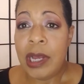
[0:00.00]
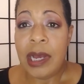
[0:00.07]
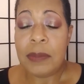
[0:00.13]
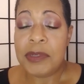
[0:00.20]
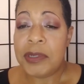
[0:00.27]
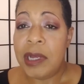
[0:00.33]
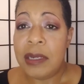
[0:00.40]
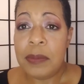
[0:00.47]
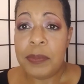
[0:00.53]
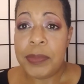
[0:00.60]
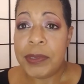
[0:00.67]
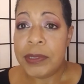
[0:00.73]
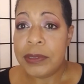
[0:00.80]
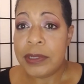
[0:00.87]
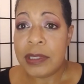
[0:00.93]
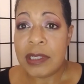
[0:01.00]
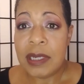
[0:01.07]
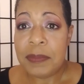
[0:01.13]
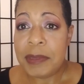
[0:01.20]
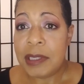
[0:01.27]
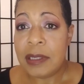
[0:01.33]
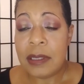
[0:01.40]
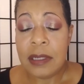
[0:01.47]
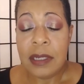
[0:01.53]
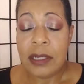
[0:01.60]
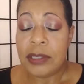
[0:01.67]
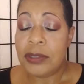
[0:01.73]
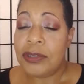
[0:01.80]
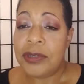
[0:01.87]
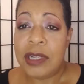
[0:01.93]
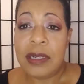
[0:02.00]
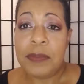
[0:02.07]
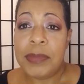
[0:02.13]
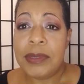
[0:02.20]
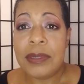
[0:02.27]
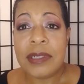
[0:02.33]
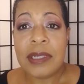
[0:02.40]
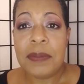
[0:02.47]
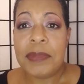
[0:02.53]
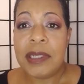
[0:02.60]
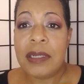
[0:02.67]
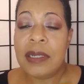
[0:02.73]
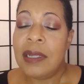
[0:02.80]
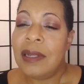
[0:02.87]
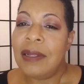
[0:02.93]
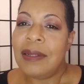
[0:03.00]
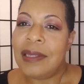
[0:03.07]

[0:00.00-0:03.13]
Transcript: I'm trying to build something. You're trying to build something.